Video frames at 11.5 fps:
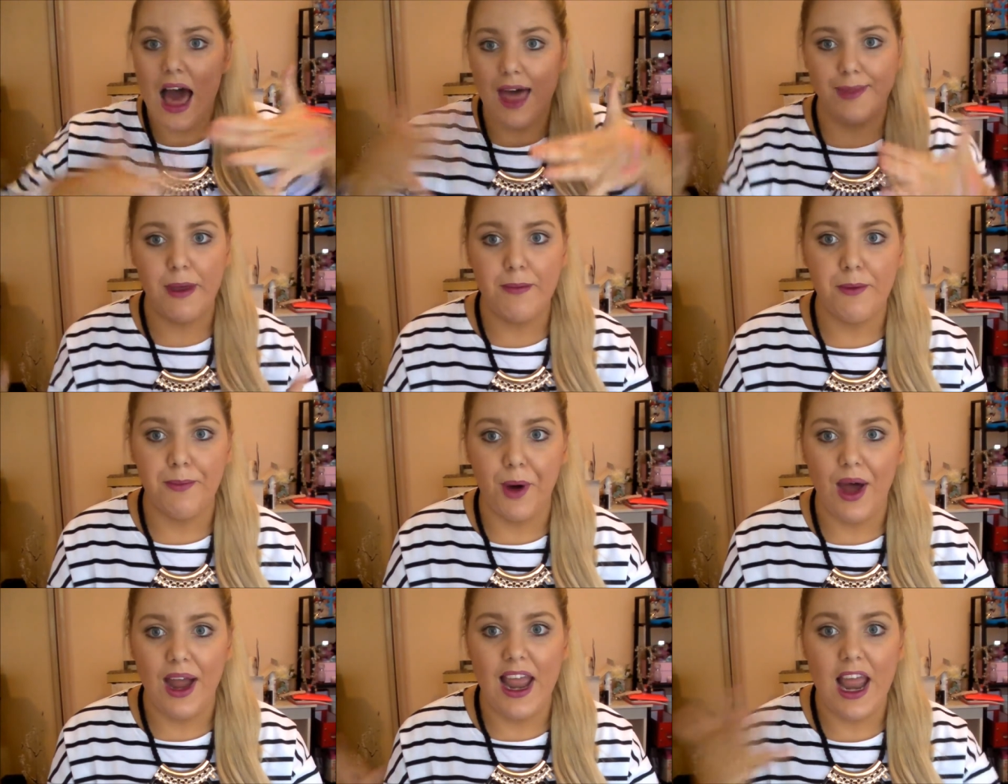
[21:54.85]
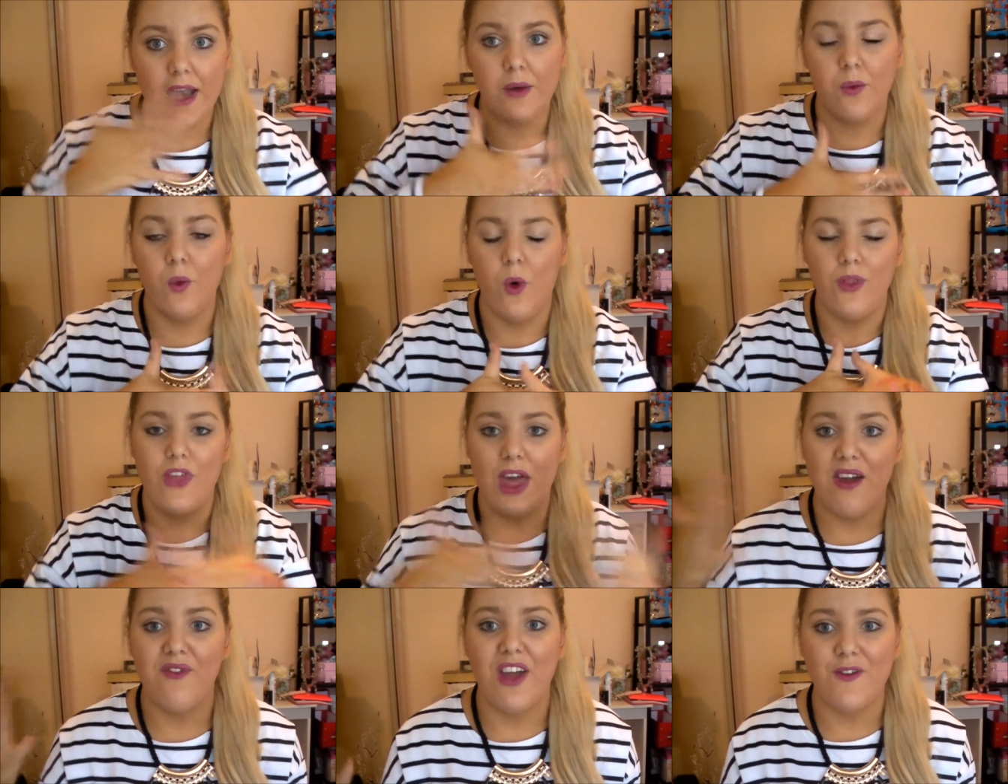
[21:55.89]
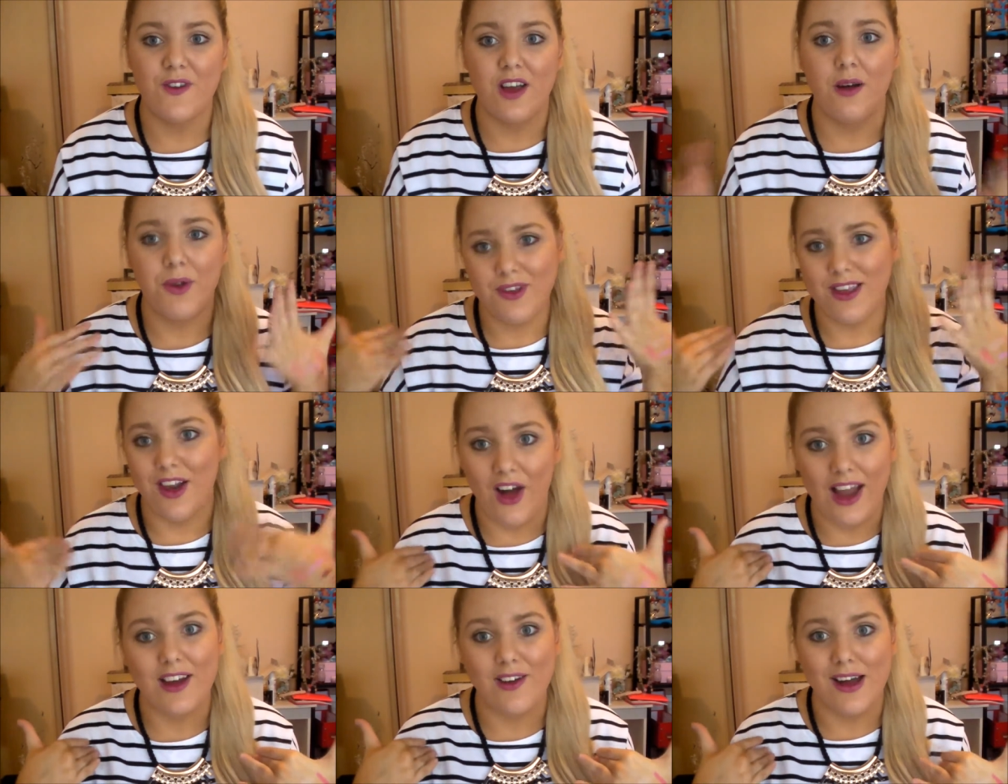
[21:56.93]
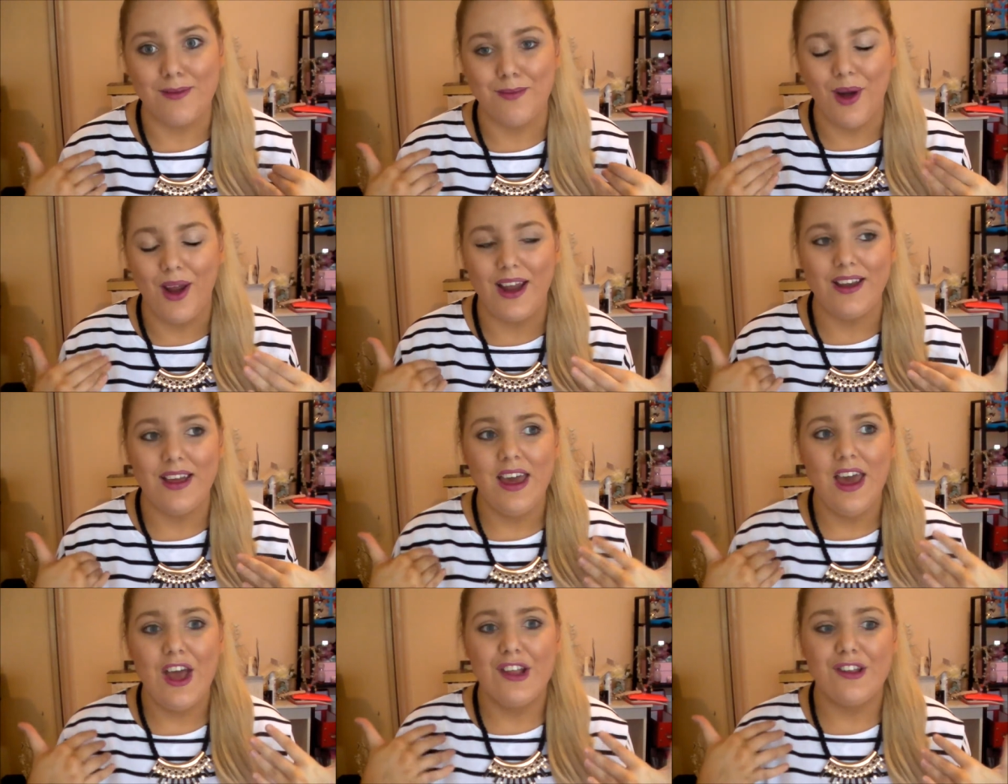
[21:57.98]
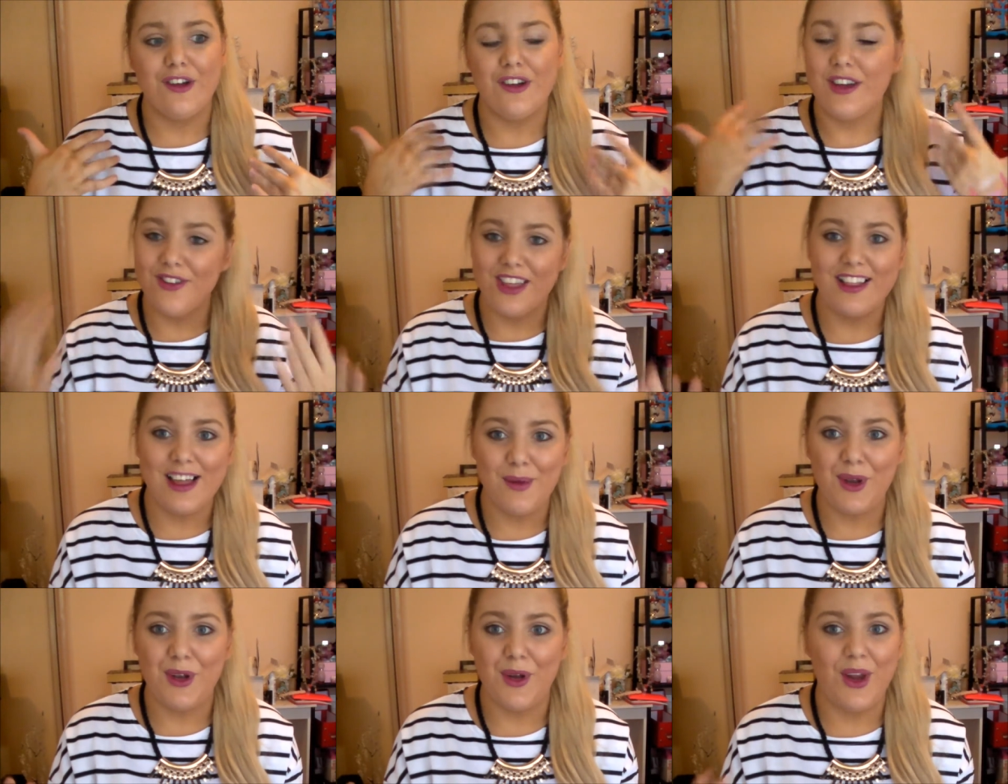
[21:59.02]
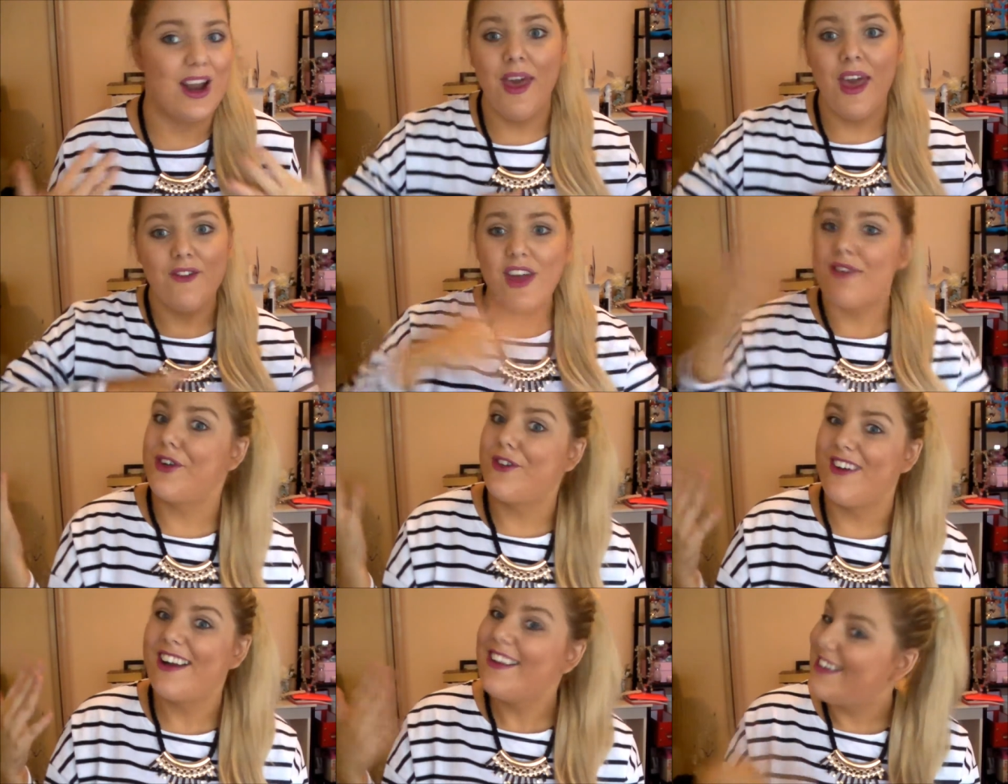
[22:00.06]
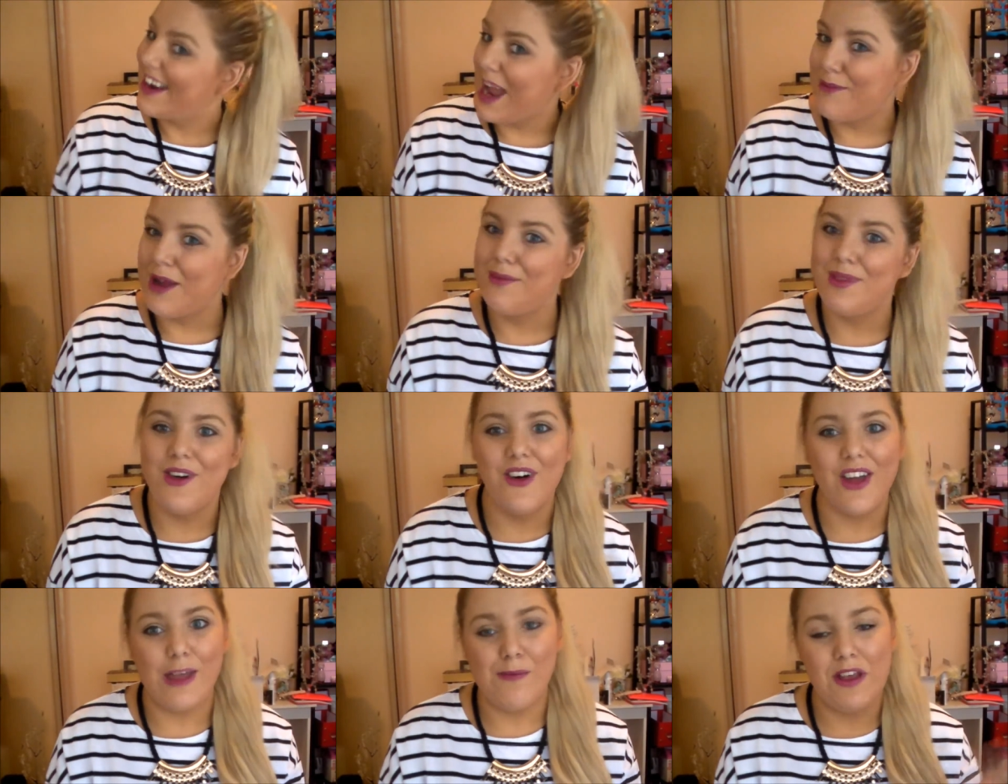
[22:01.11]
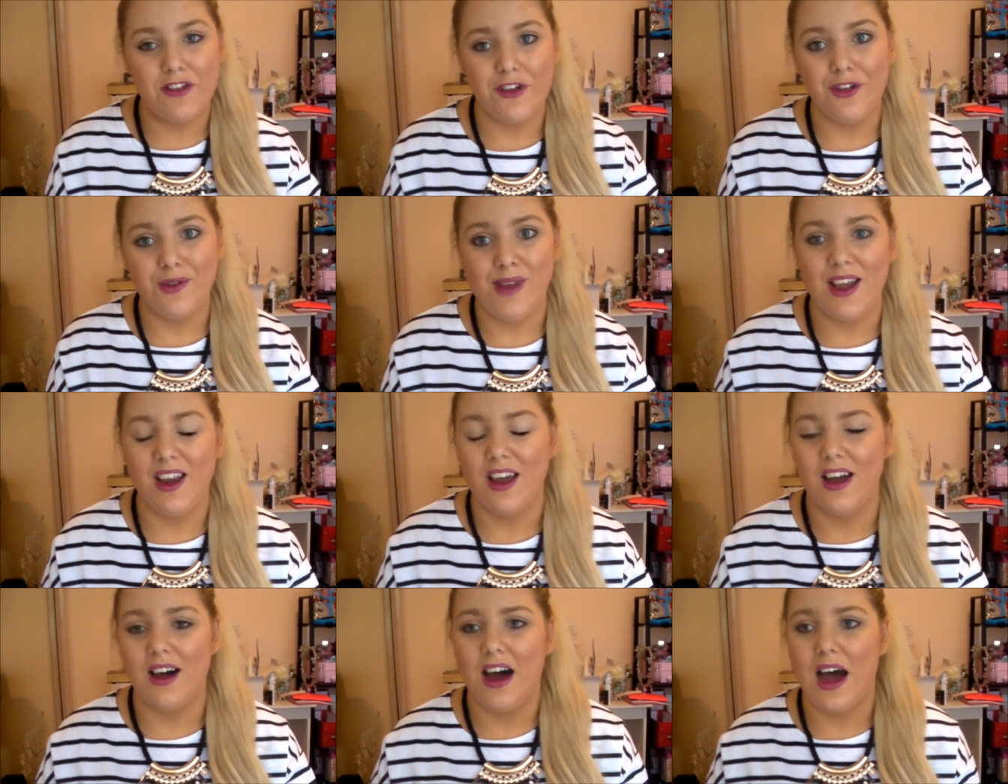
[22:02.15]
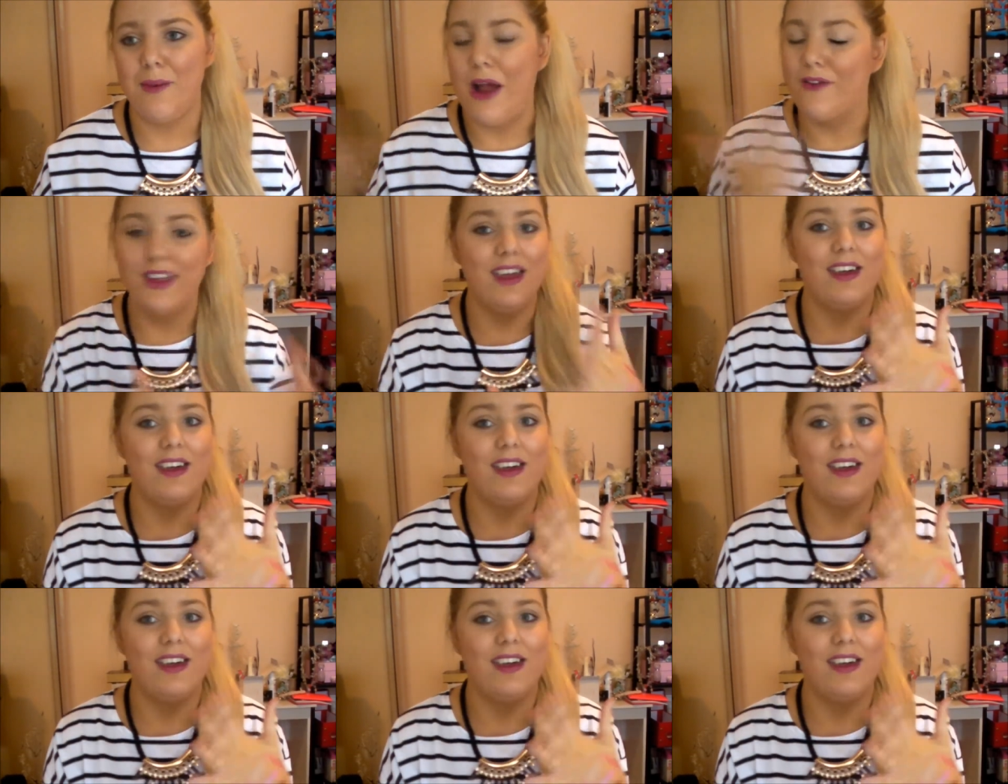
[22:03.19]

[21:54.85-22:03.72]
other people buy and what their favourites are, because then I go out and buy it. So definitely let me know, and if you haven't already, check out my blog and my social media. I really